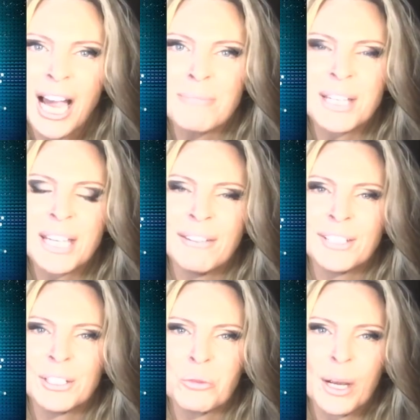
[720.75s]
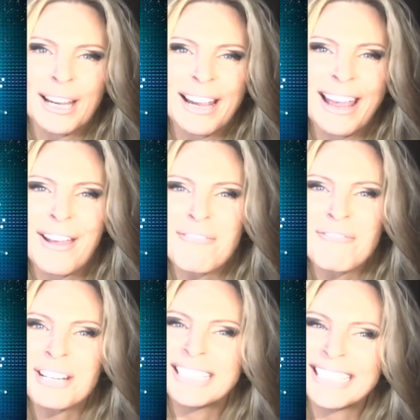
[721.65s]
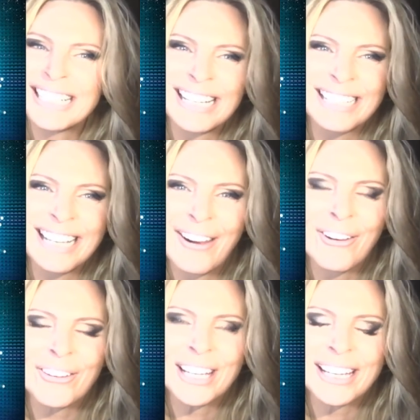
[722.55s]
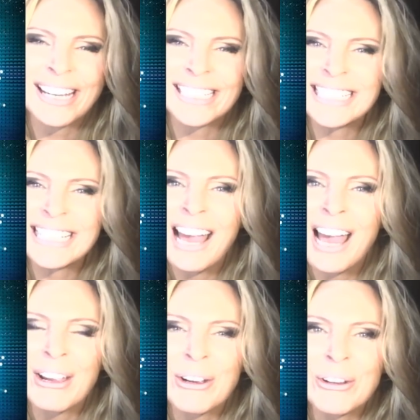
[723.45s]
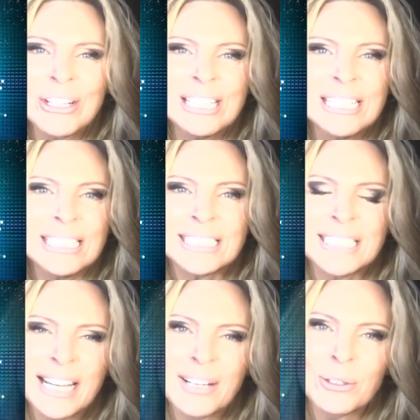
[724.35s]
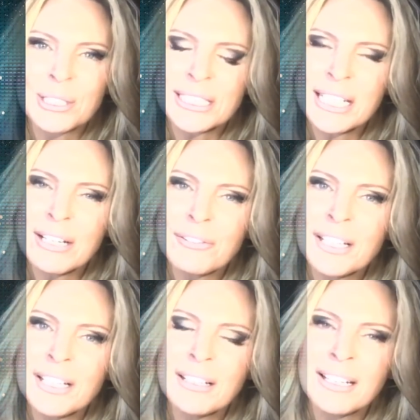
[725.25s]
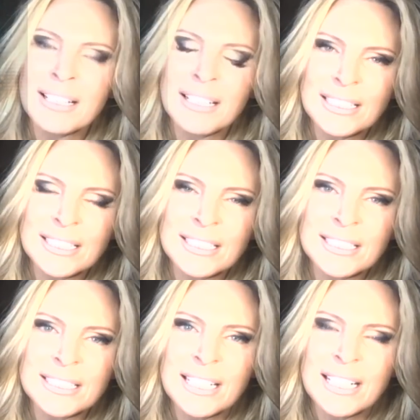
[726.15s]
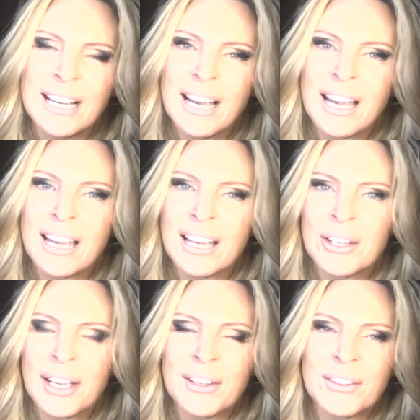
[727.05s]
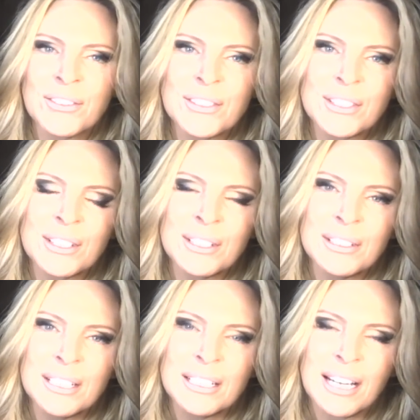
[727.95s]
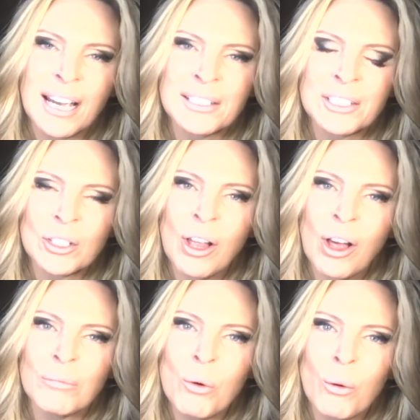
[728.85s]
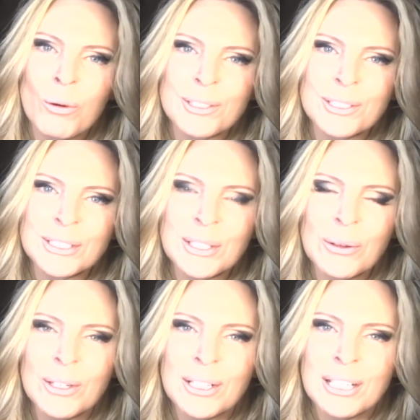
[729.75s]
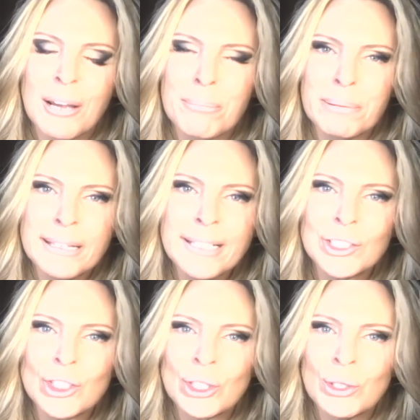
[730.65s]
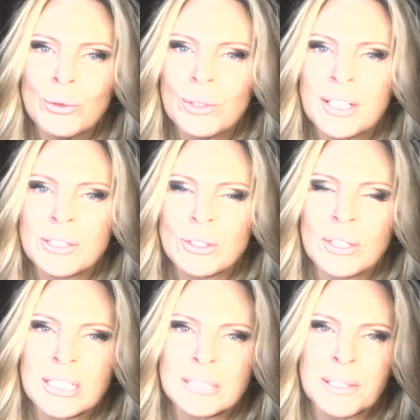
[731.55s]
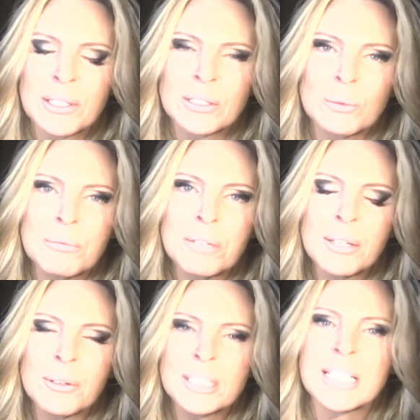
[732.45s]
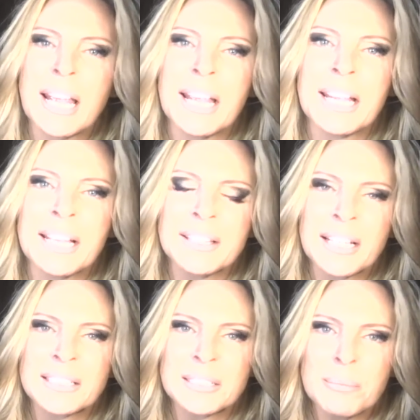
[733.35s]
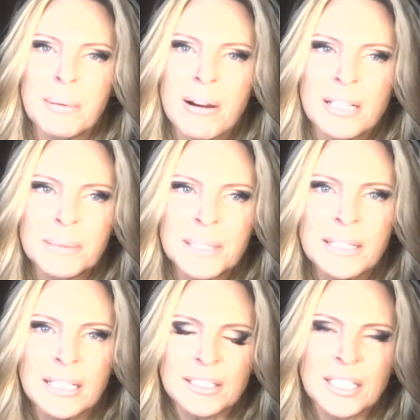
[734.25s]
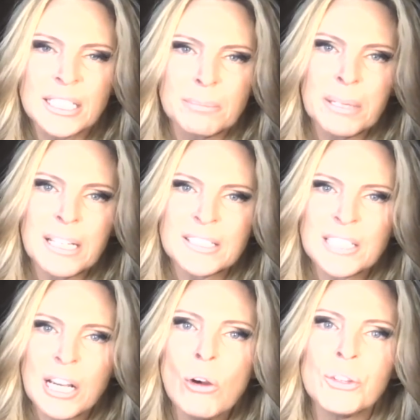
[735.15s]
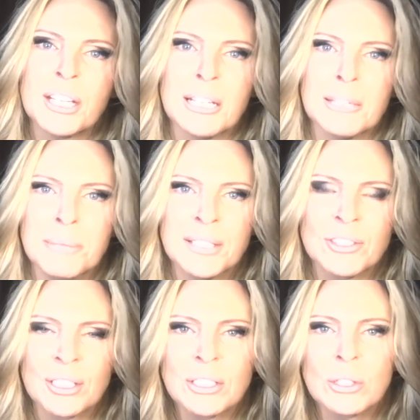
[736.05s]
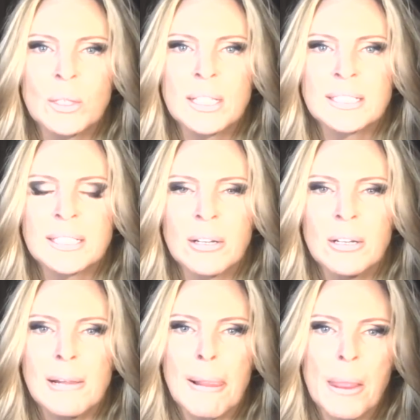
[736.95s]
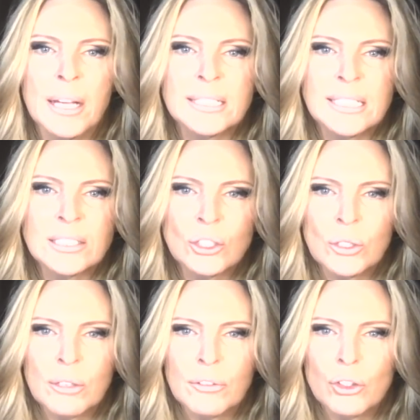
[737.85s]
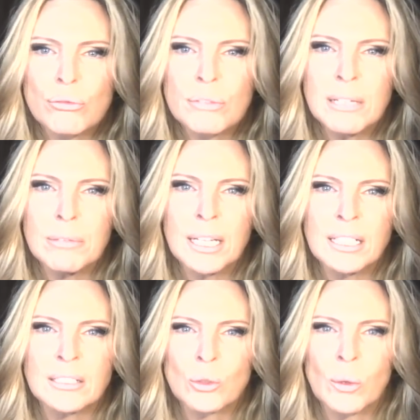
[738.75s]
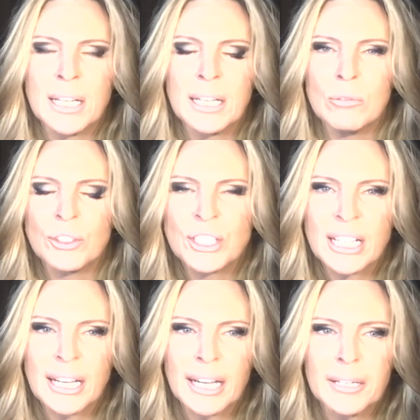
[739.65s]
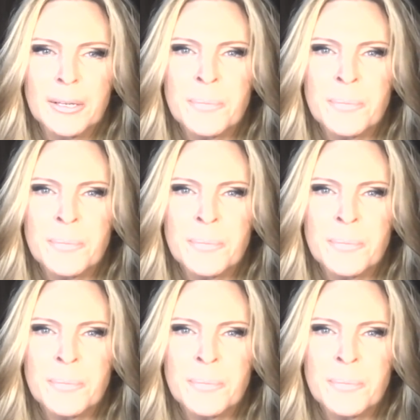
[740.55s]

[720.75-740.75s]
I'm giving away everything there, the entire sacred self-healing lessons, and a lot more. So please tune into this, because we're really taking things apart. But this plateau that I mentioned 2 weeks ago is a sort of 3-week, 21-day